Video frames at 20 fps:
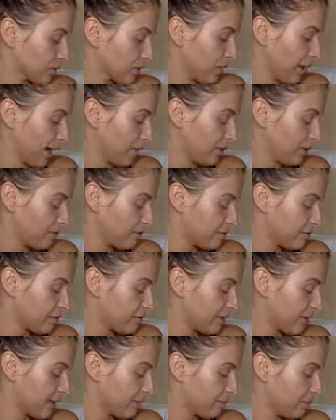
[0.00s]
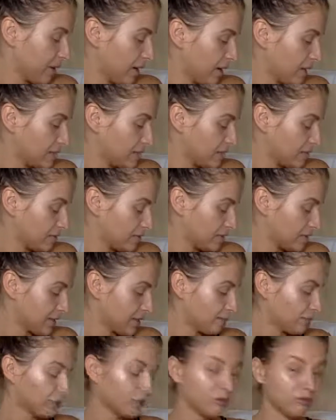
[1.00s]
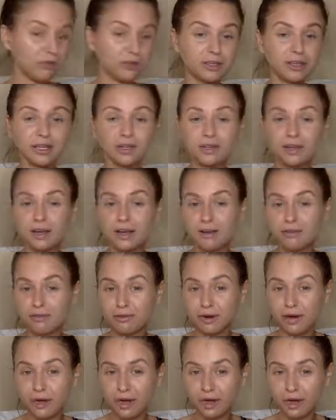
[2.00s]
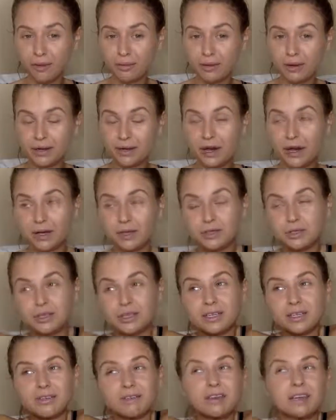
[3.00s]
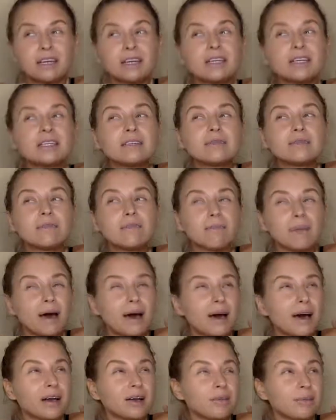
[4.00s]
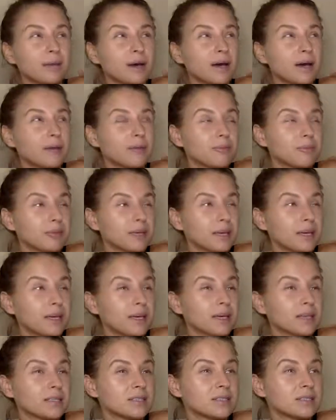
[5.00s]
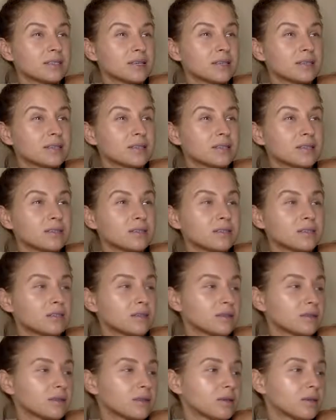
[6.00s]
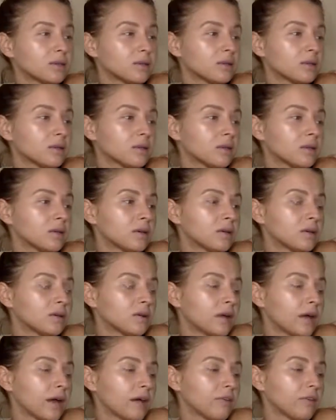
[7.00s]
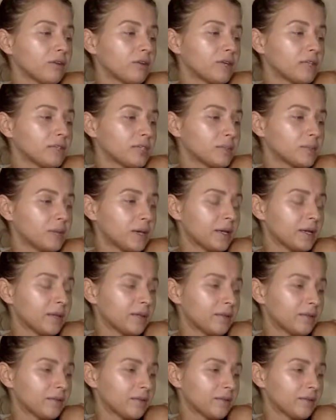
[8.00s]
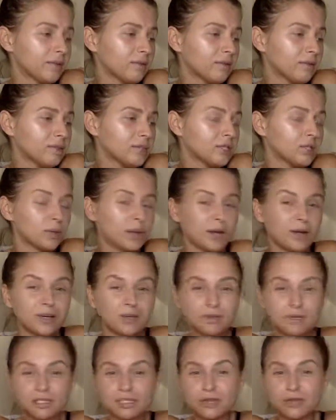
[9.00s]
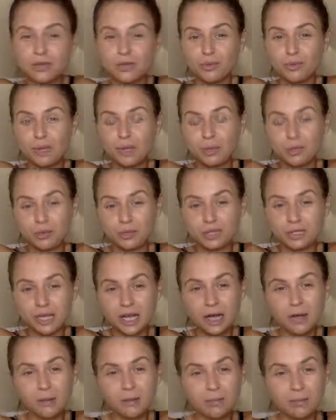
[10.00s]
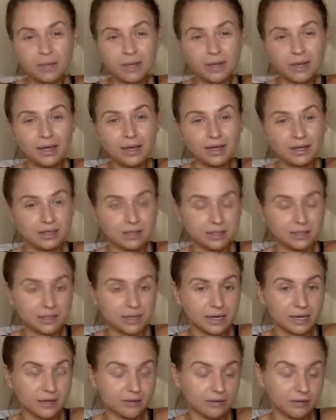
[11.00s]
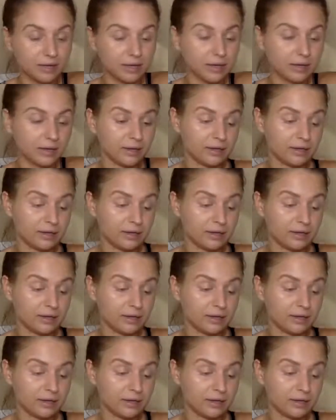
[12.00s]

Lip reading: I went from a very positive standpoint of looking for help. I got into like a very bad place, and I've really just been surrounding myself with people to help me and just kind of like